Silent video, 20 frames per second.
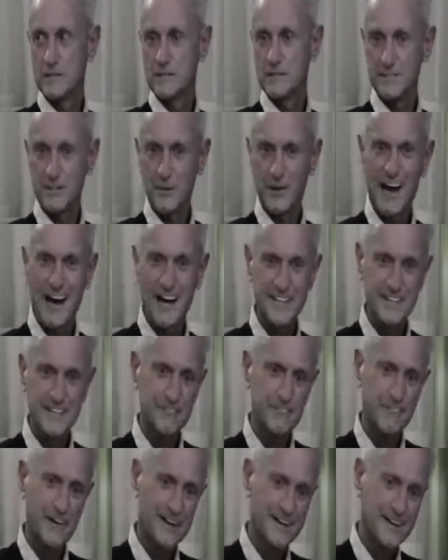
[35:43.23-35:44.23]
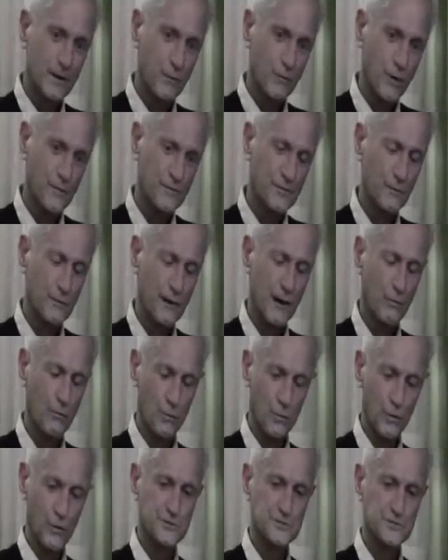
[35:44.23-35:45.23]
So how do you find out what the right
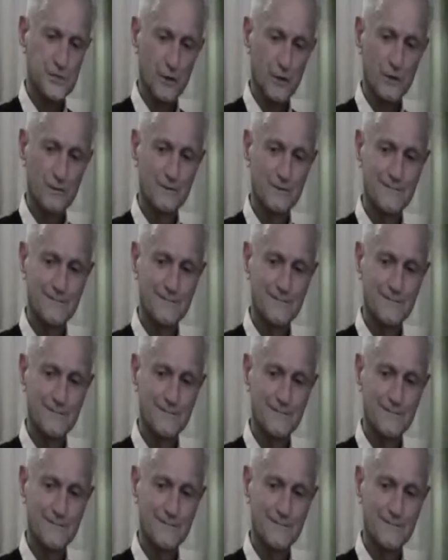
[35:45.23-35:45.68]
words are?